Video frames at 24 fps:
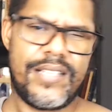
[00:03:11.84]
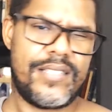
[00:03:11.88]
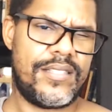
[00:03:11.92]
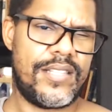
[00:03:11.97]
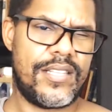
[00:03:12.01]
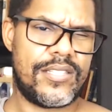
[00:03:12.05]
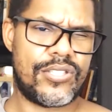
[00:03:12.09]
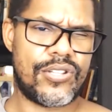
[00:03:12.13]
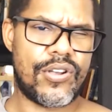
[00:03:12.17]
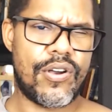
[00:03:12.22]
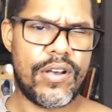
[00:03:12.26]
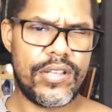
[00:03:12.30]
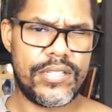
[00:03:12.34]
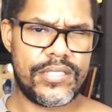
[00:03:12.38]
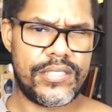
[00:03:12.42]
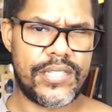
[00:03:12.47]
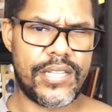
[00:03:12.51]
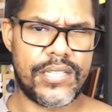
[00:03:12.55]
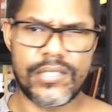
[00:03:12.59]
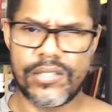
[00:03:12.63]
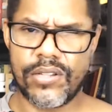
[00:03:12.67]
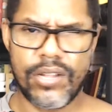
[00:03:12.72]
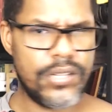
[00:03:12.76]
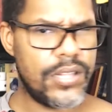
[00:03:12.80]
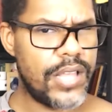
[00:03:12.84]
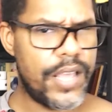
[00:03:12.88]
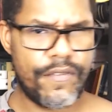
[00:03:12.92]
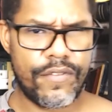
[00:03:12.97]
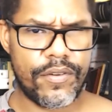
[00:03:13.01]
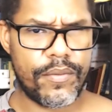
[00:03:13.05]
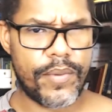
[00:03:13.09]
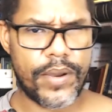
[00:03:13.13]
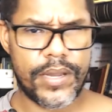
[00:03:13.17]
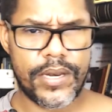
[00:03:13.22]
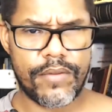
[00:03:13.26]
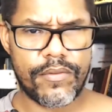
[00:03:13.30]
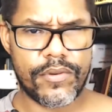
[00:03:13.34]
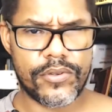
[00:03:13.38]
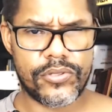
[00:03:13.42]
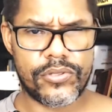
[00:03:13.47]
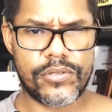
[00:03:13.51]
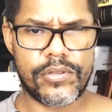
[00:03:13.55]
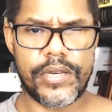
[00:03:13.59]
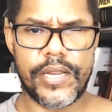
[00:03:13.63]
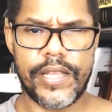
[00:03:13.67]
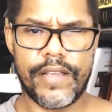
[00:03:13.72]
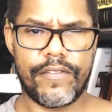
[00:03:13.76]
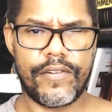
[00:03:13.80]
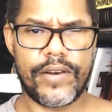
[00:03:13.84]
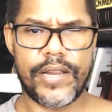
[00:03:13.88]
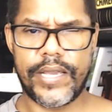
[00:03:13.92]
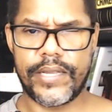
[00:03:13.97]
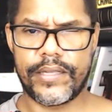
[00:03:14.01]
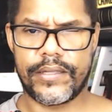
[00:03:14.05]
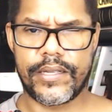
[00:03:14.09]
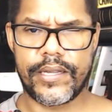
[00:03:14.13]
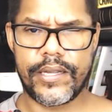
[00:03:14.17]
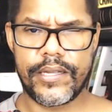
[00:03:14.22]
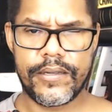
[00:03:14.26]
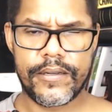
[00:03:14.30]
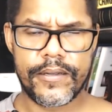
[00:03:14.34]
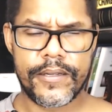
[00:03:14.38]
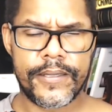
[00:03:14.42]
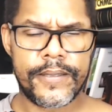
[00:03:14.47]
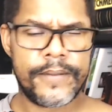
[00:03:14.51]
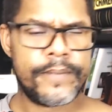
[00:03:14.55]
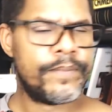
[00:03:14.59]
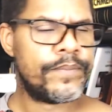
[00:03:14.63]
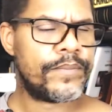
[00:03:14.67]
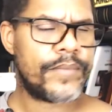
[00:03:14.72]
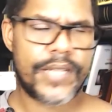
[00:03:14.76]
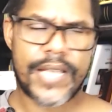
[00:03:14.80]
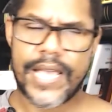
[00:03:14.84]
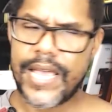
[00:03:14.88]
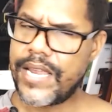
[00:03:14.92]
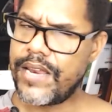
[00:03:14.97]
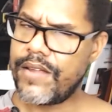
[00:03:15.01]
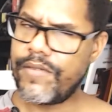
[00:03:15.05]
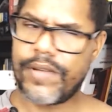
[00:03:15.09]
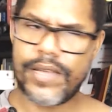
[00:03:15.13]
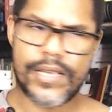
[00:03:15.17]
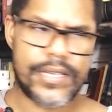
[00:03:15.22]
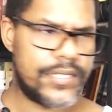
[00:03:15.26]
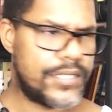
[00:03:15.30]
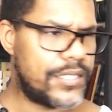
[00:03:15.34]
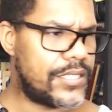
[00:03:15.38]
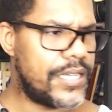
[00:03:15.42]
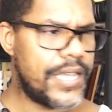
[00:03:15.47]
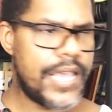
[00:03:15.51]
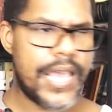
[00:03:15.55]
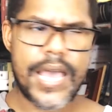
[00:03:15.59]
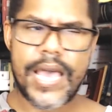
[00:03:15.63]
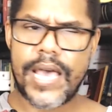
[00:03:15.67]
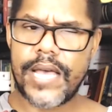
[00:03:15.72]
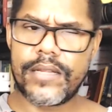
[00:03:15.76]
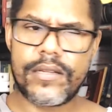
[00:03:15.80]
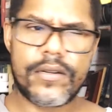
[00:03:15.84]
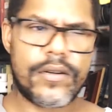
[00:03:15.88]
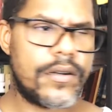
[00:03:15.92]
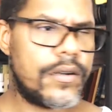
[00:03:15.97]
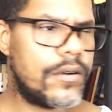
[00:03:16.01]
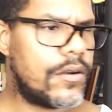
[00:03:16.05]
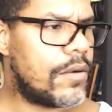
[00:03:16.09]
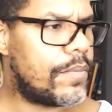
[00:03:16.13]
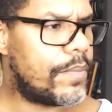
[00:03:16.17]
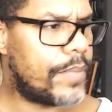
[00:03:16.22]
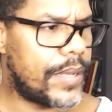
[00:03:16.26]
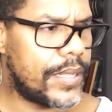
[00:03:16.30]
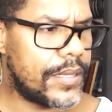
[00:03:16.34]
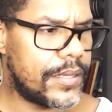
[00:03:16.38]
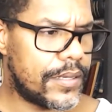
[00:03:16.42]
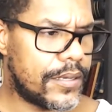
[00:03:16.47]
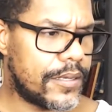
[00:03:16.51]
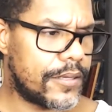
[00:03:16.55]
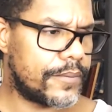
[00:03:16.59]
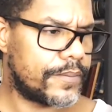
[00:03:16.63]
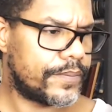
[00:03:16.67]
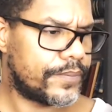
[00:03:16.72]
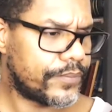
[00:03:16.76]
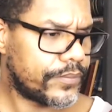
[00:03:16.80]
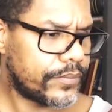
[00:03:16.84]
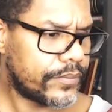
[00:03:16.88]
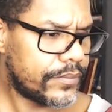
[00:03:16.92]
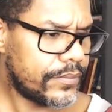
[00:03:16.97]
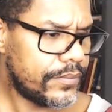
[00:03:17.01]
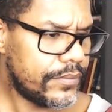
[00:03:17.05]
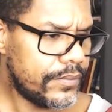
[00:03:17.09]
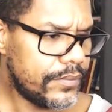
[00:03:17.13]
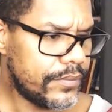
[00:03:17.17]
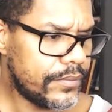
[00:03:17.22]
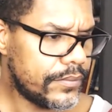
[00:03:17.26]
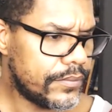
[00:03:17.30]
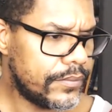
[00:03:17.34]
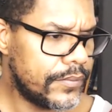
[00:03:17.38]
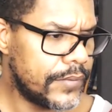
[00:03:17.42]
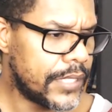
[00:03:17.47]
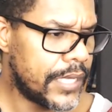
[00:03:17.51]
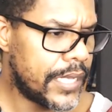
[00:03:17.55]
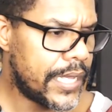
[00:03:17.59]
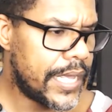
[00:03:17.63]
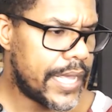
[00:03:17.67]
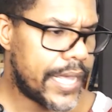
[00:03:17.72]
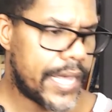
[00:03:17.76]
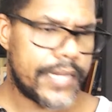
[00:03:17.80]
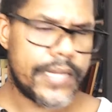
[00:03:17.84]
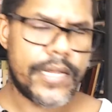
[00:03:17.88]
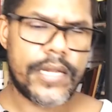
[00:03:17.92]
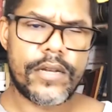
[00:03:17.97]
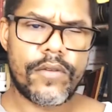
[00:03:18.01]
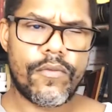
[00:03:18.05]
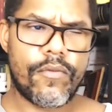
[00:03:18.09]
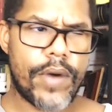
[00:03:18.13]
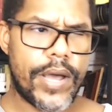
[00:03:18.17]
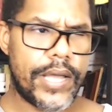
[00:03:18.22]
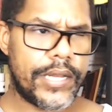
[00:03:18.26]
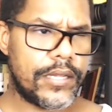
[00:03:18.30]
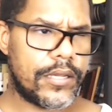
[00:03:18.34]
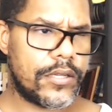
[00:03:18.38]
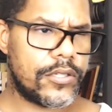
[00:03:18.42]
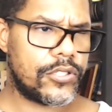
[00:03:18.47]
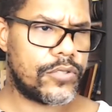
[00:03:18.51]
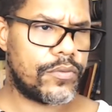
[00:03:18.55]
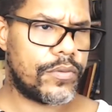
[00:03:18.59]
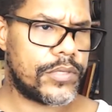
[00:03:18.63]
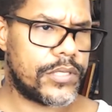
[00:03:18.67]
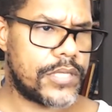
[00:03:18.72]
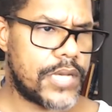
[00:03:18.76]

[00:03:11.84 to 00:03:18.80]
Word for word: disgusting. Not everybody wants to live like that. Anyway, she had her opinion, and then the White House was